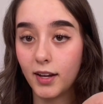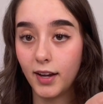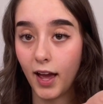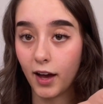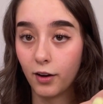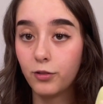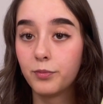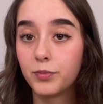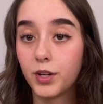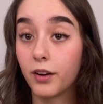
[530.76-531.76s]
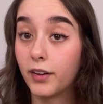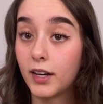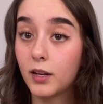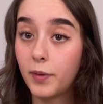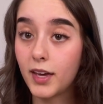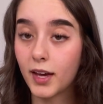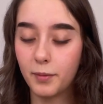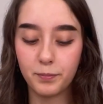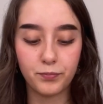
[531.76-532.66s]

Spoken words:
Now, you're ready to bake him.